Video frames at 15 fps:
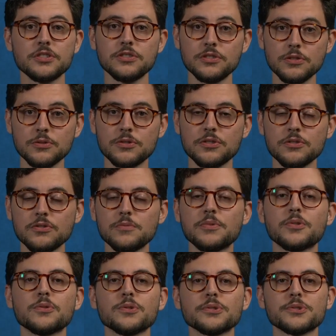YouTube,
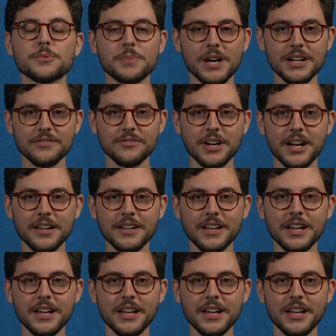or Spotify.